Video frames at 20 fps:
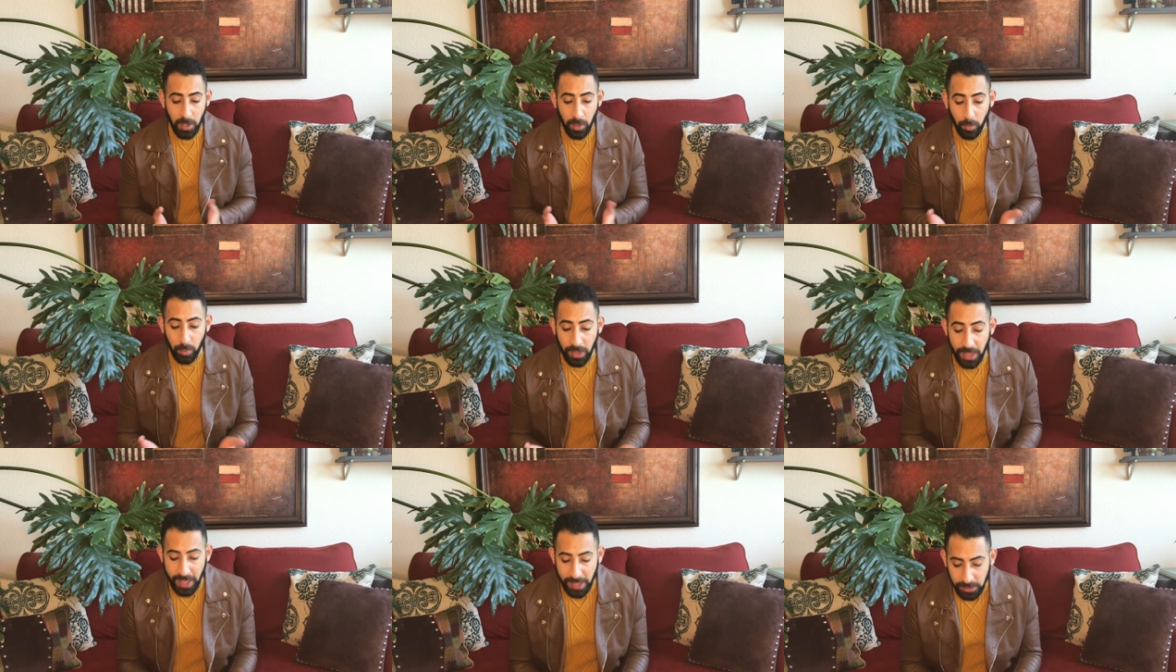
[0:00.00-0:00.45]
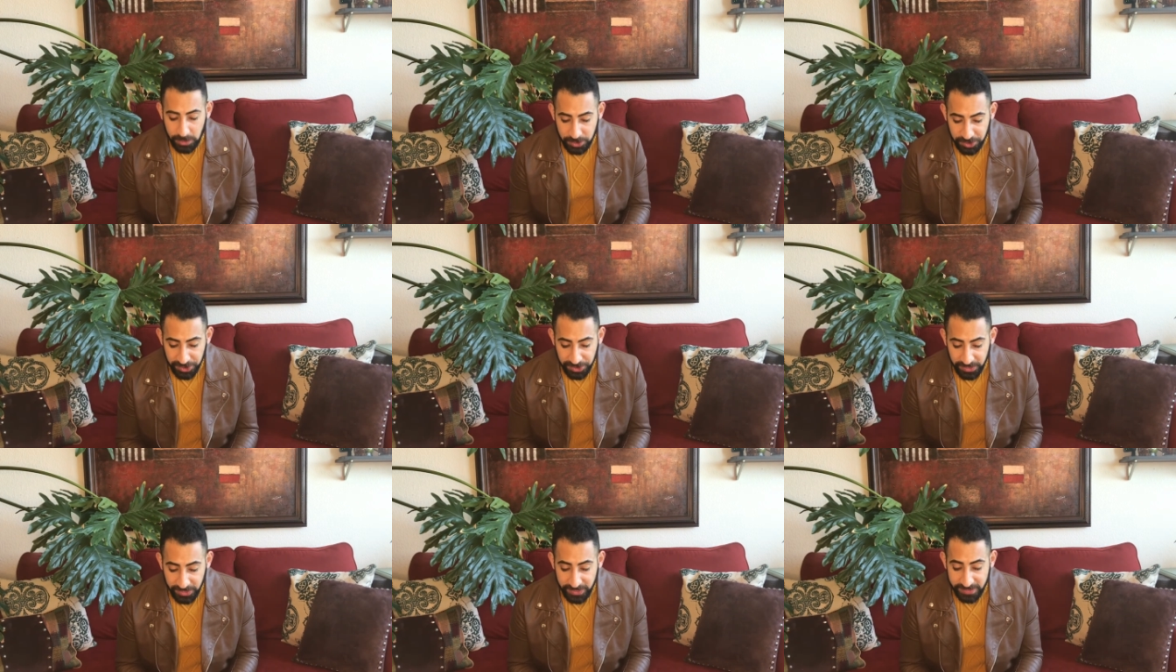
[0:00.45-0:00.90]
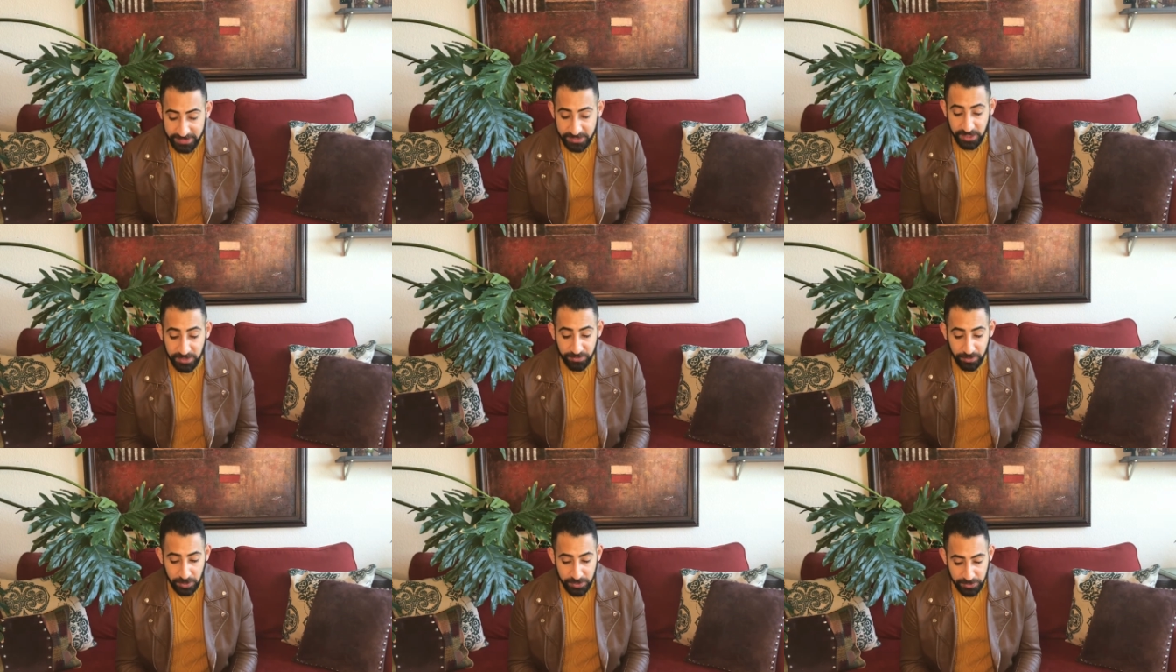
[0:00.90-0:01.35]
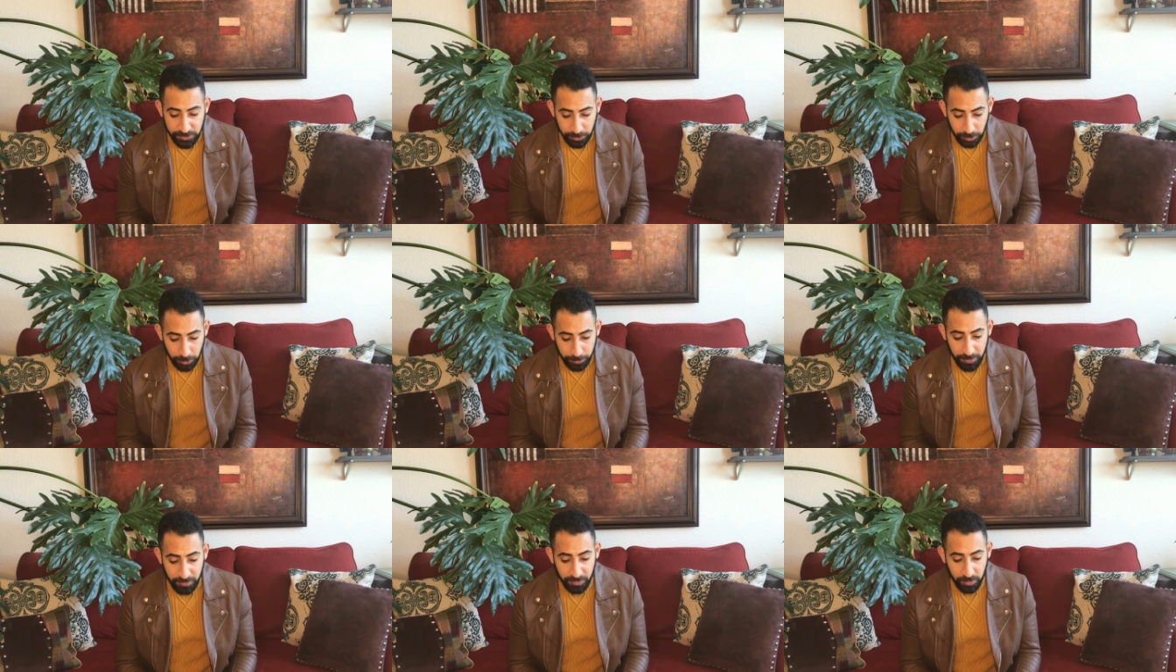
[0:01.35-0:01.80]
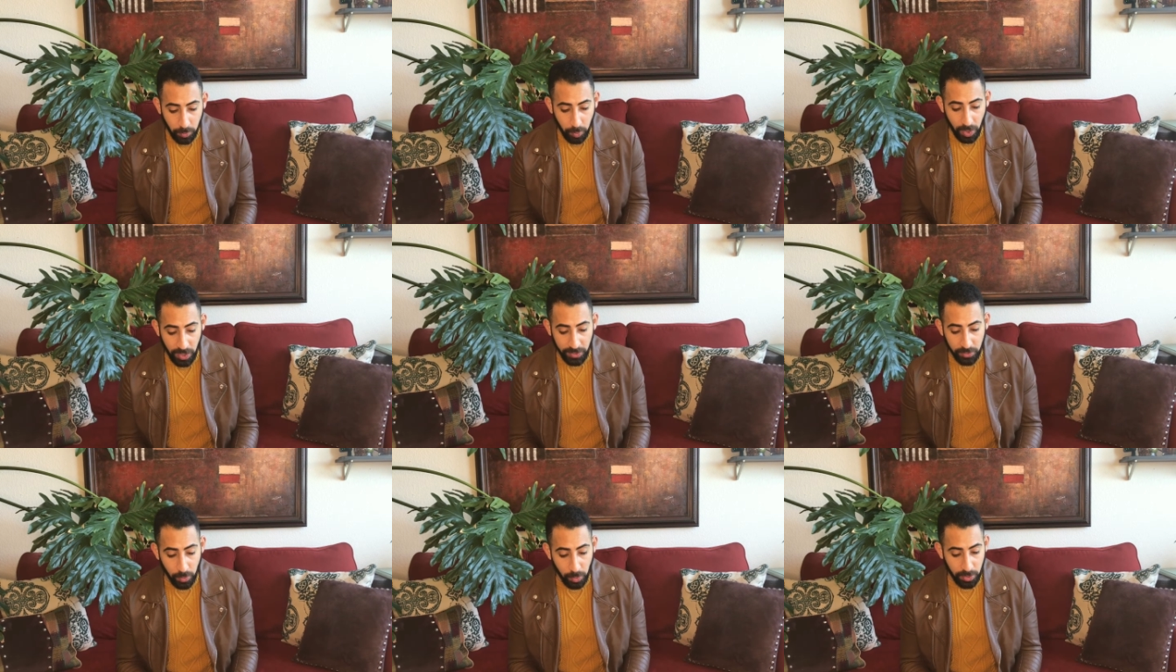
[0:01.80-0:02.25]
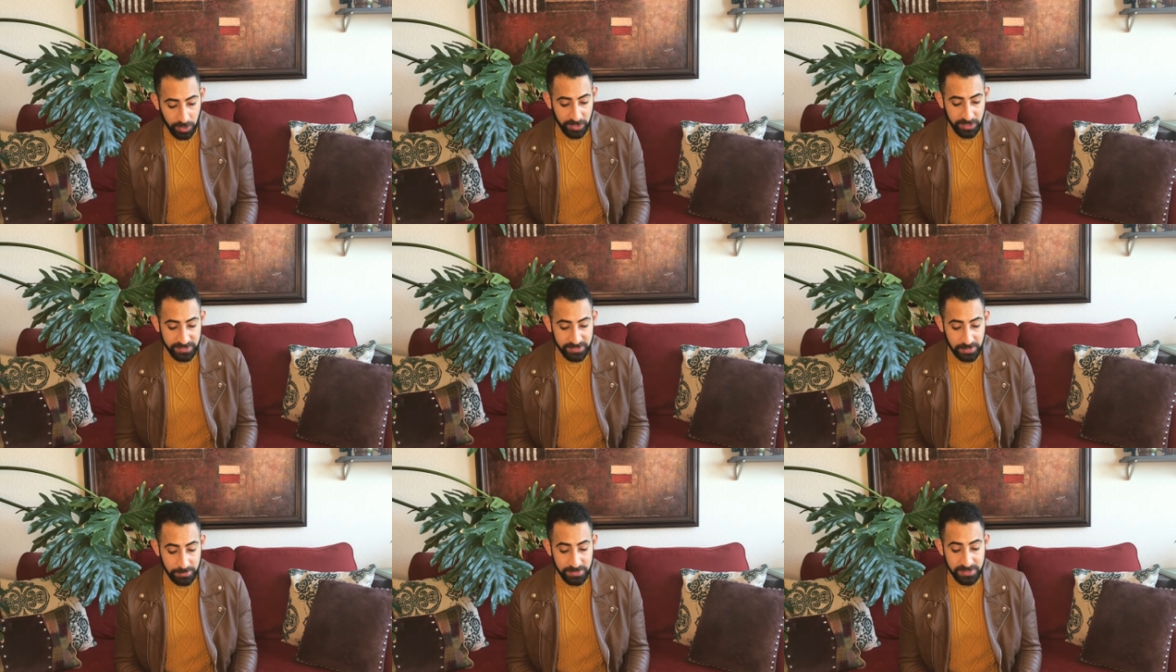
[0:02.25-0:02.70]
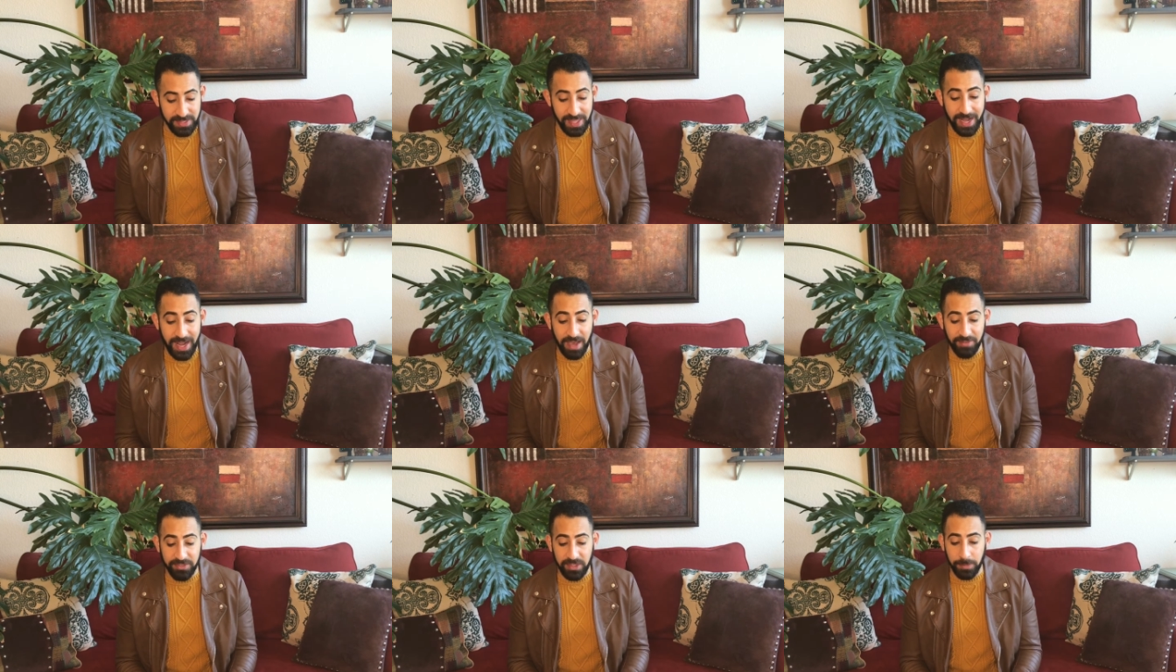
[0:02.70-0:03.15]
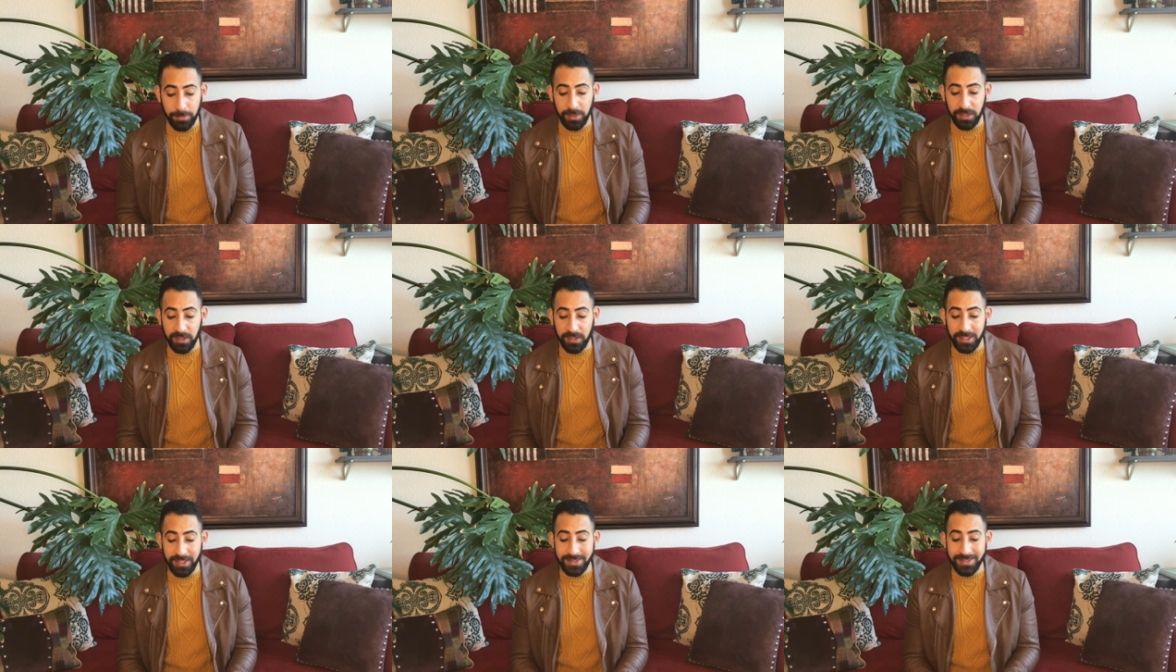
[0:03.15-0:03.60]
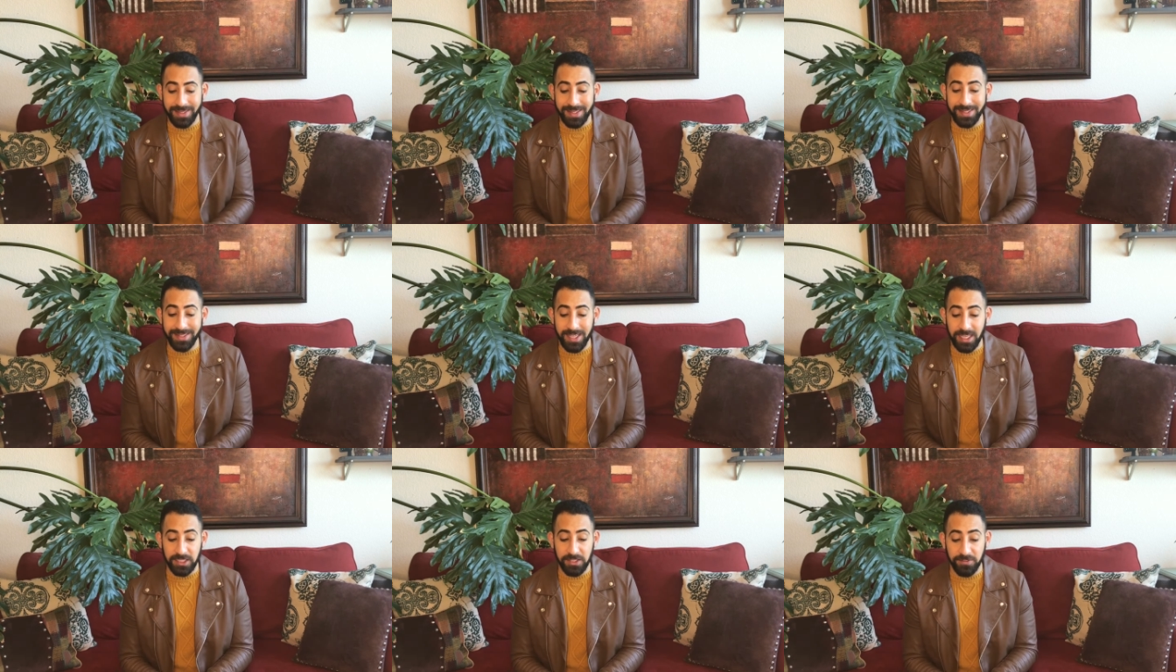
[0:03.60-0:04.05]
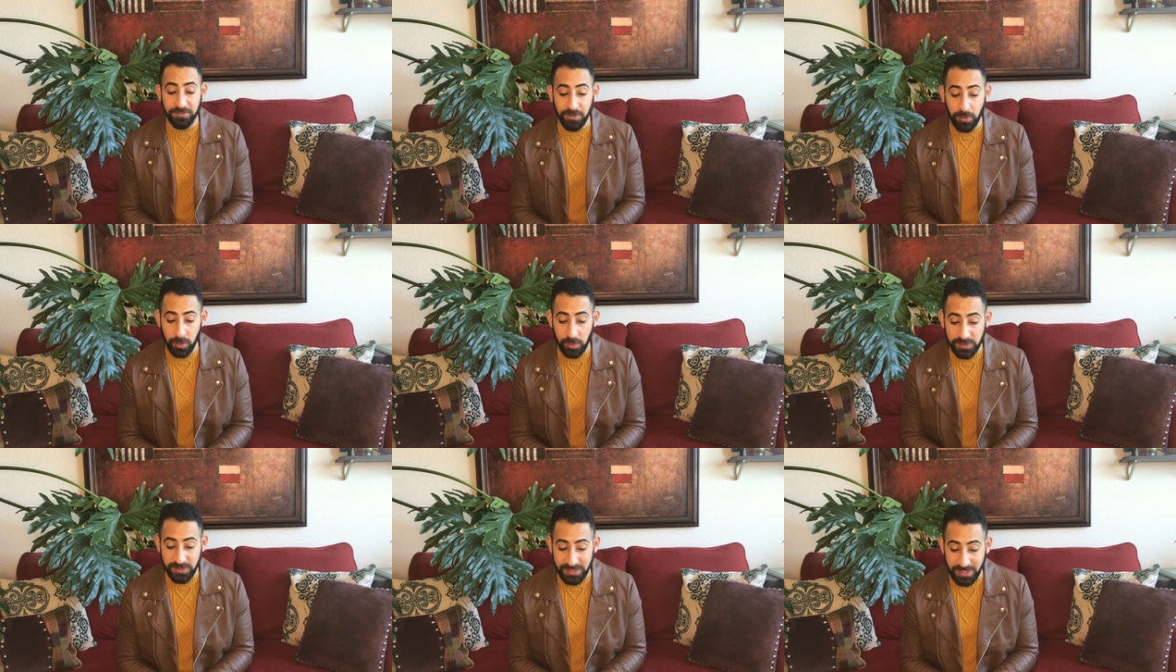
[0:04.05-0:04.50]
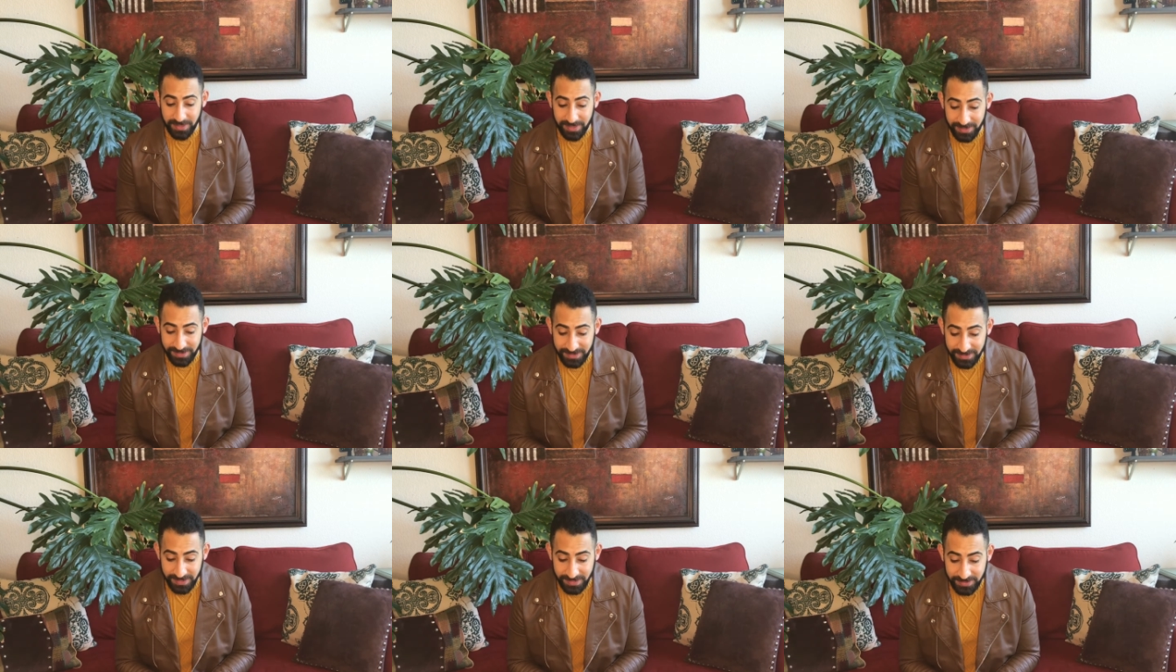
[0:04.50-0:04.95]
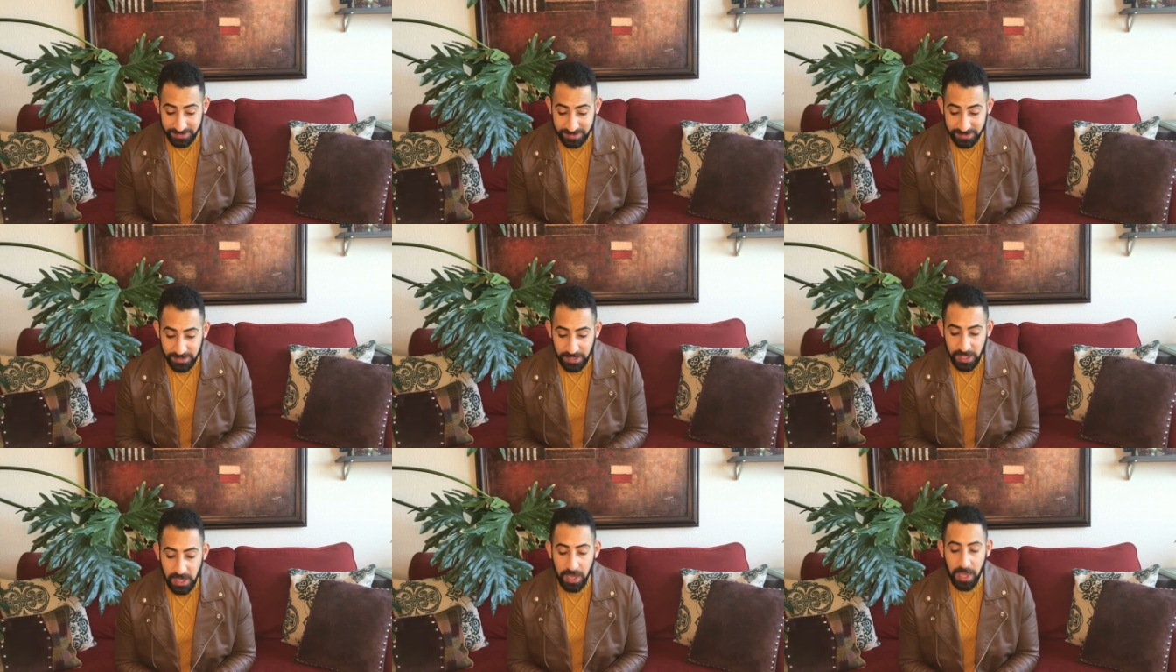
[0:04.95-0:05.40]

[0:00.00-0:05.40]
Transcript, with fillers: Well, algae is a diverse group of aquatic organisms that have the ability to conduct photosynthesis,